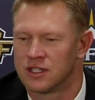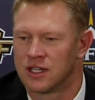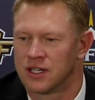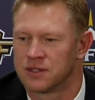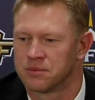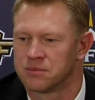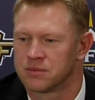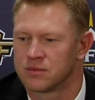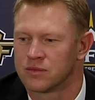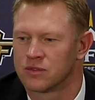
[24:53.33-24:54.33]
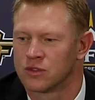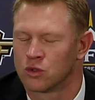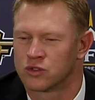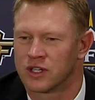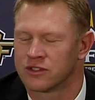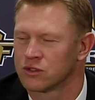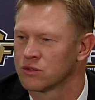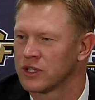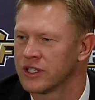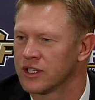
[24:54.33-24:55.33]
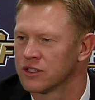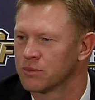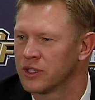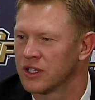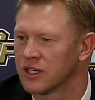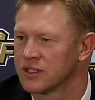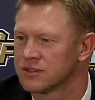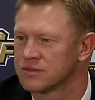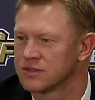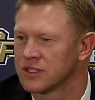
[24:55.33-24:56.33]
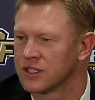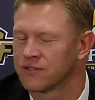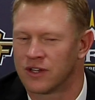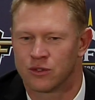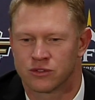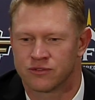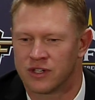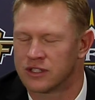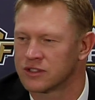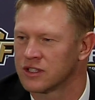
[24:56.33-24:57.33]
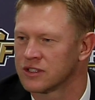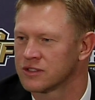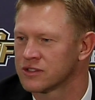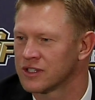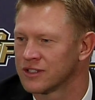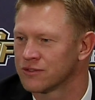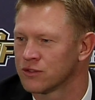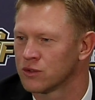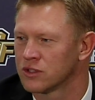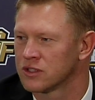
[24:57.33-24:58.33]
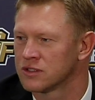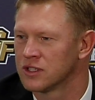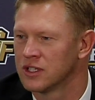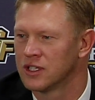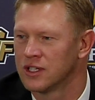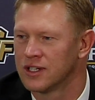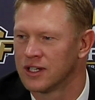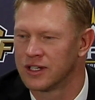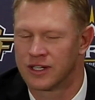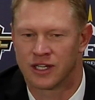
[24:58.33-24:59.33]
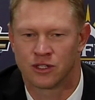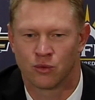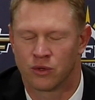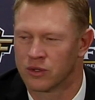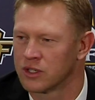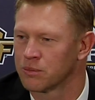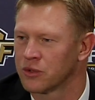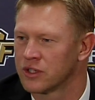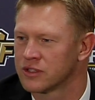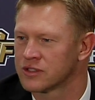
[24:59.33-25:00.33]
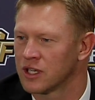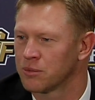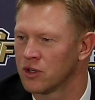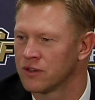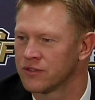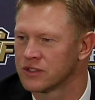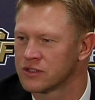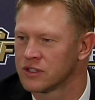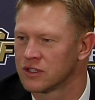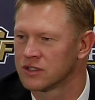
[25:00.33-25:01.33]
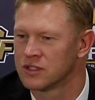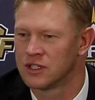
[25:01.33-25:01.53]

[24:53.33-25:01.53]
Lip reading: Those guys are right here to be had. And if I was a fast kid in the state of Florida and I knew we were going to play this type of offense here,